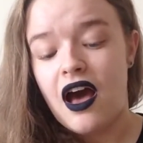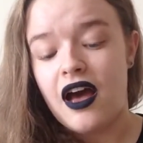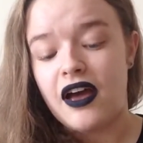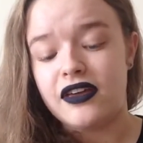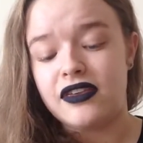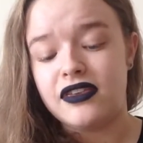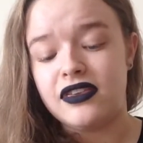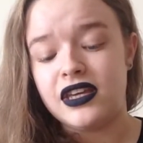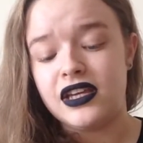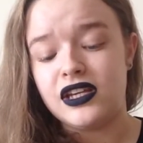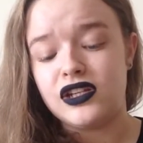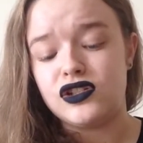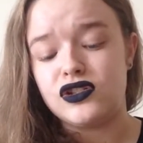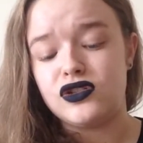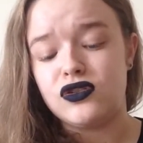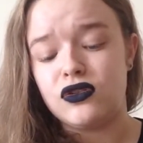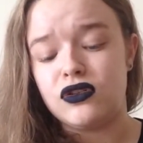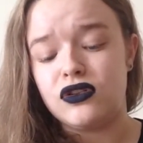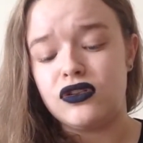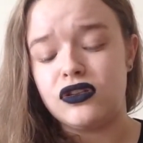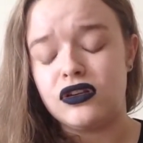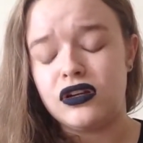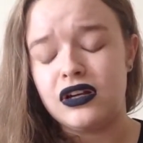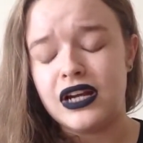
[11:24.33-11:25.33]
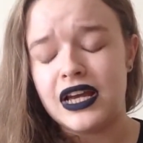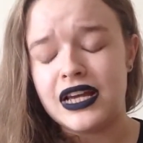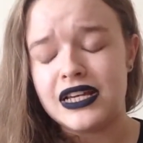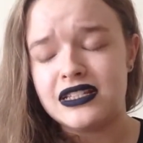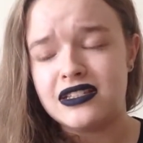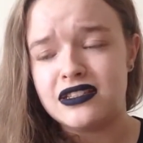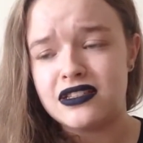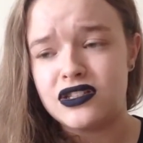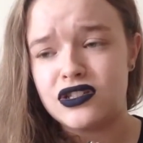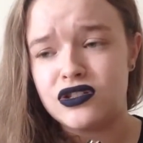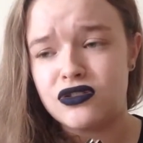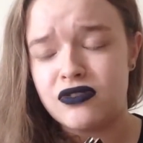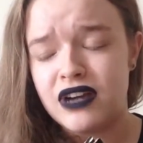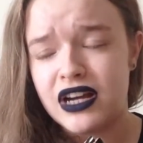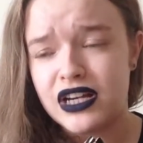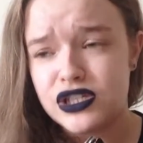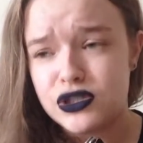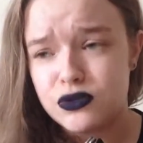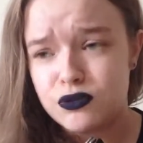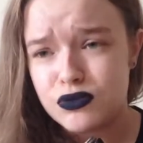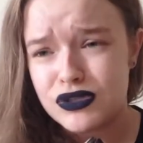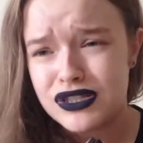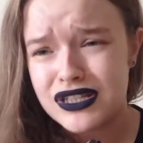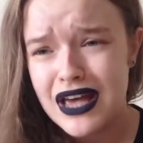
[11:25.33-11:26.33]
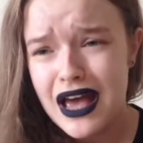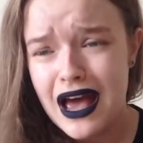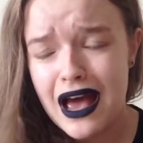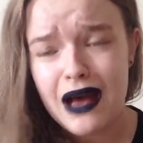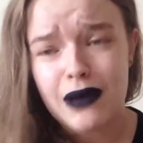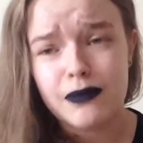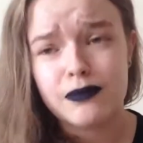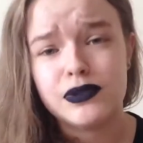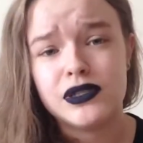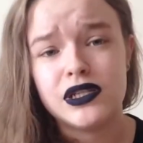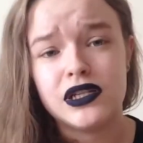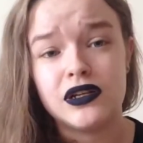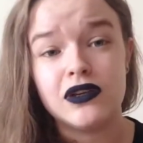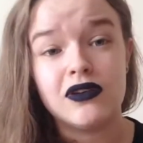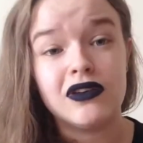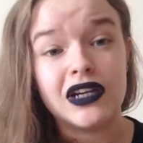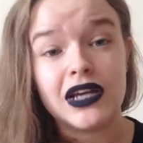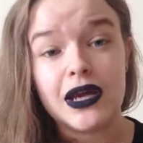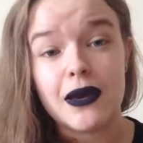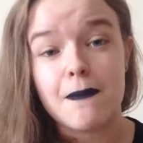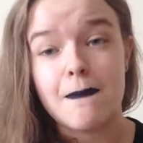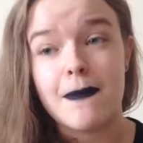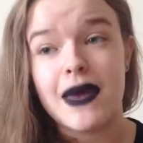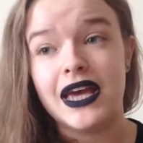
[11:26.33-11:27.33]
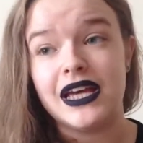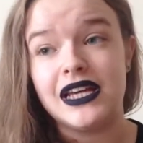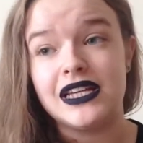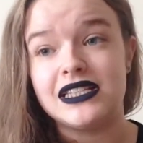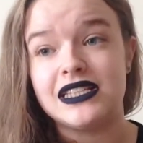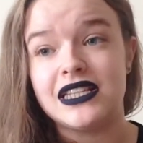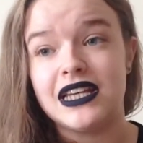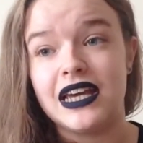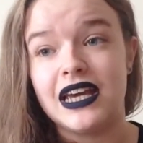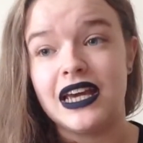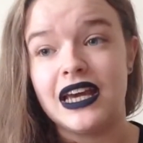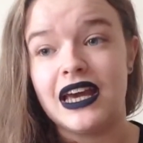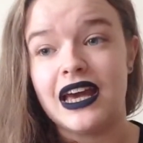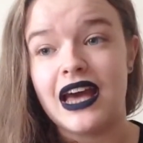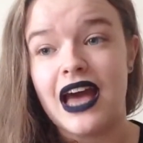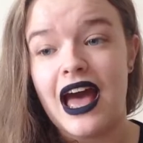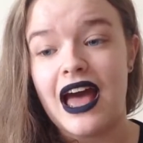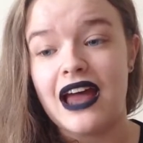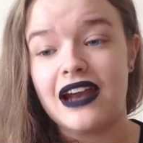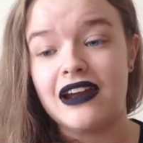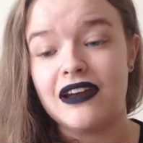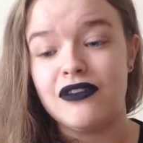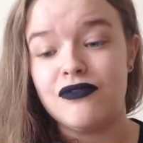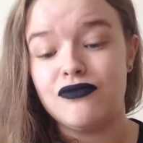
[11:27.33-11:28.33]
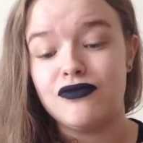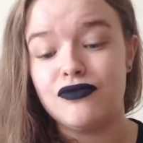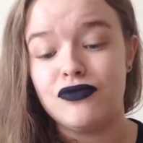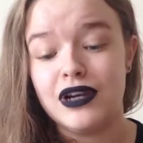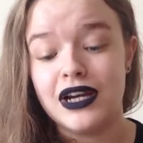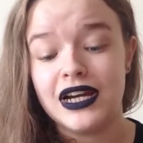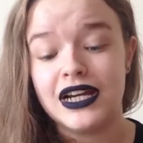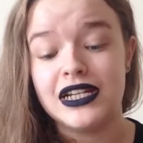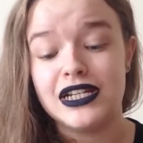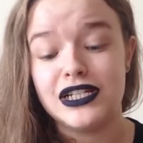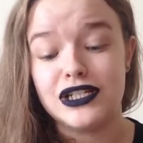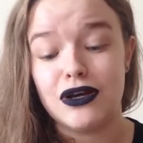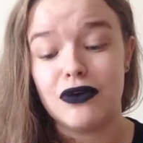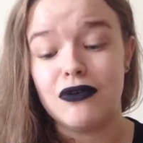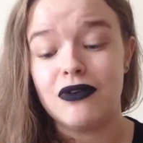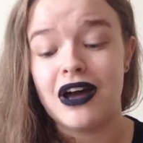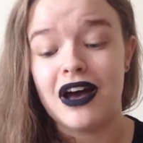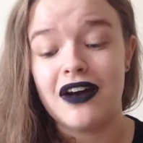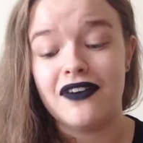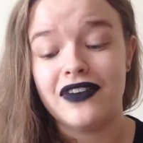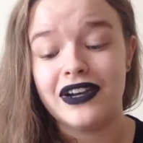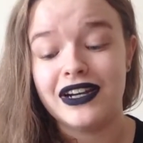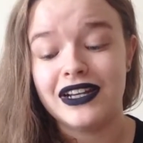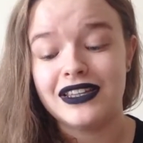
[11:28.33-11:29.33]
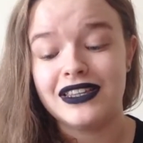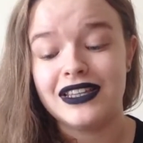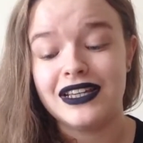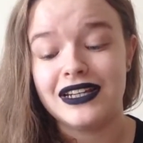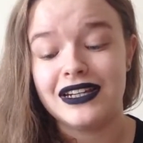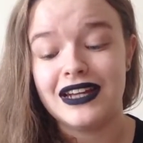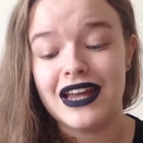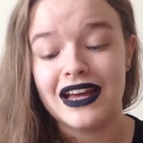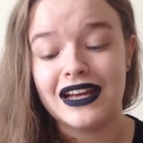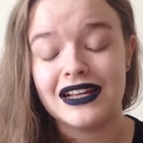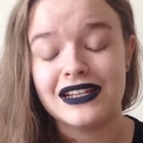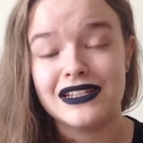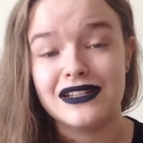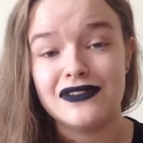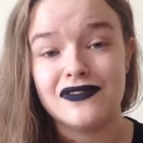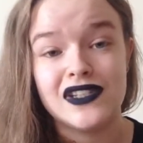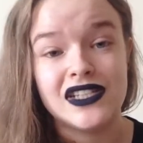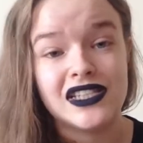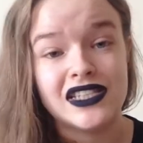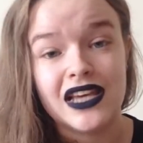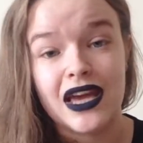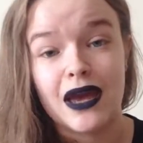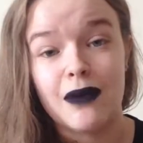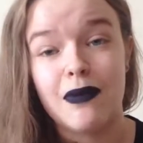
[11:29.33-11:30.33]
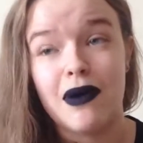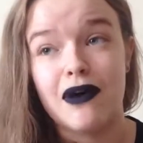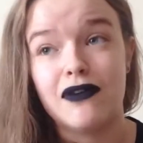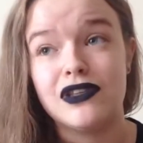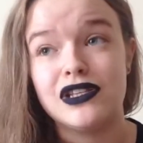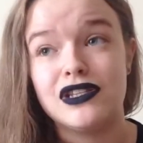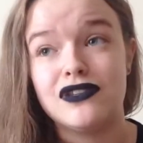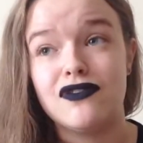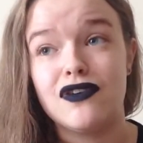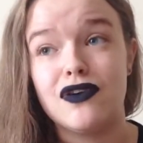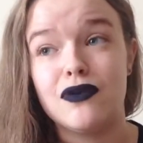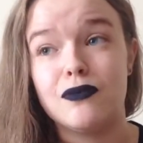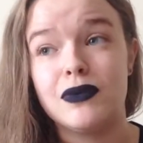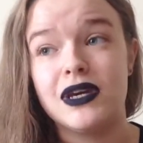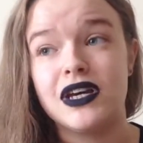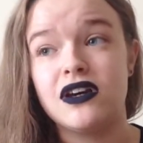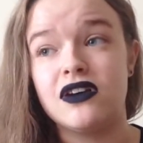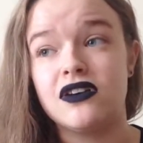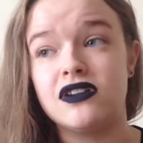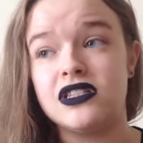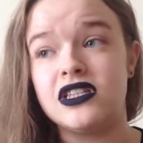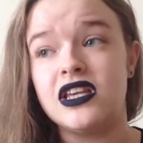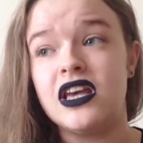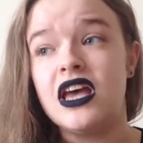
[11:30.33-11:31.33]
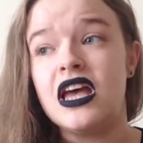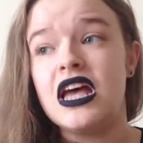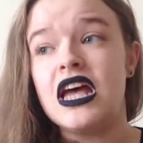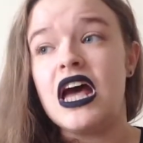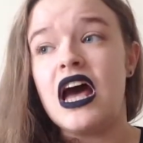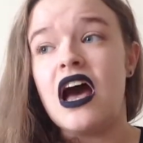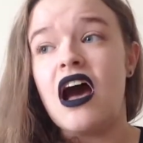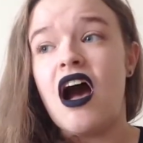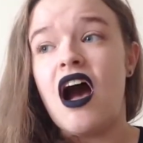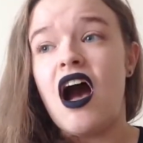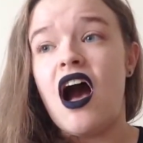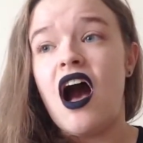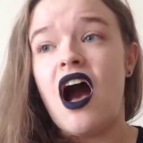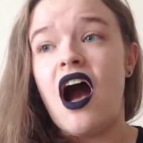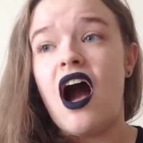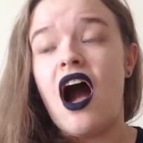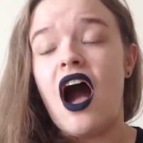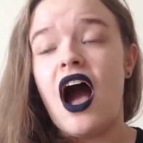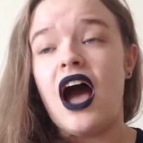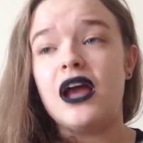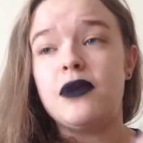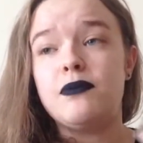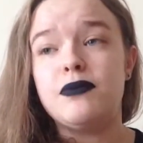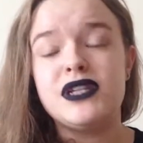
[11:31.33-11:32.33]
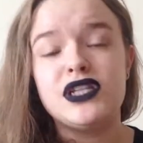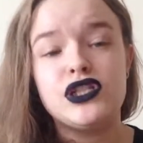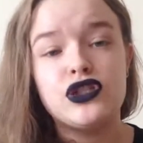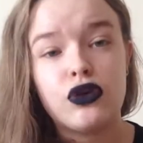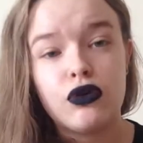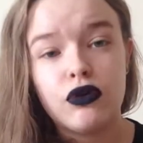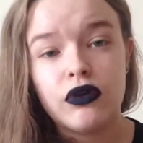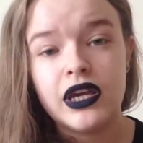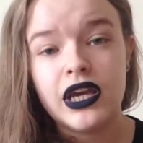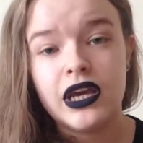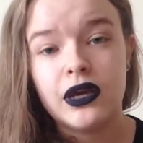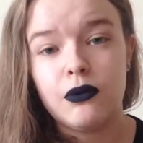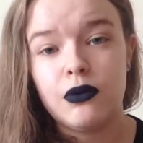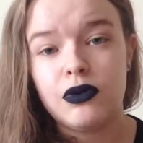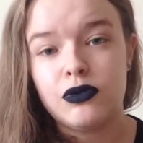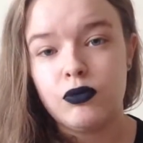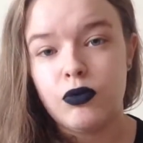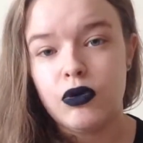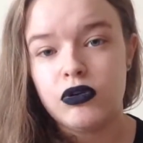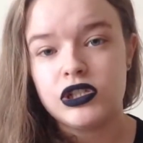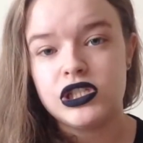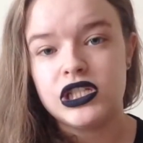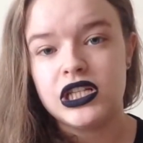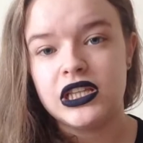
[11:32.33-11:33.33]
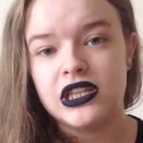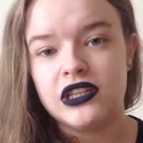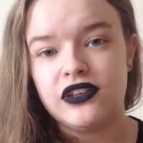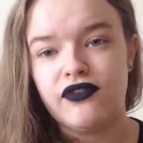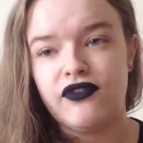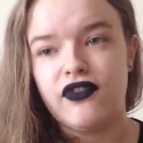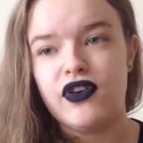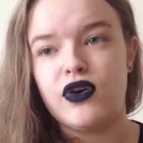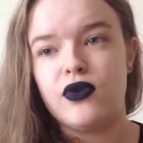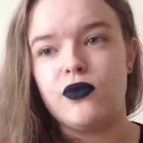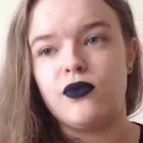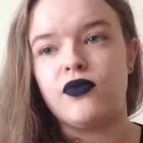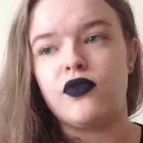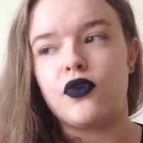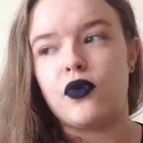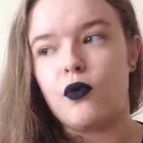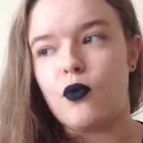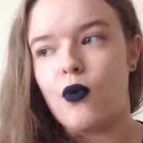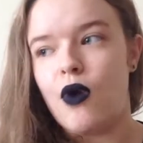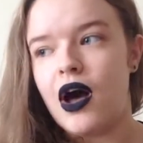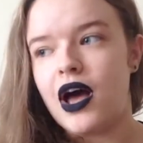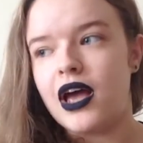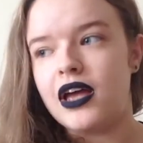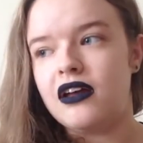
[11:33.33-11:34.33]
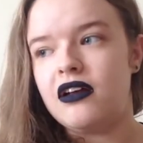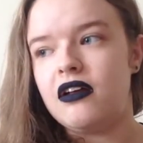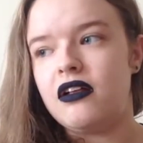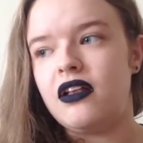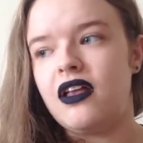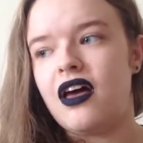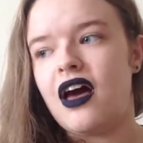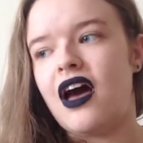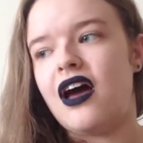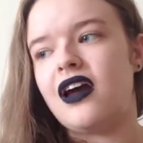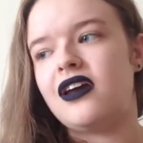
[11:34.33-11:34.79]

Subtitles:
I think Jonathan Glazer's direction was absolutely amazing, and I really don't have anything negative to say about this film because I'd been toying with watching this film for a while.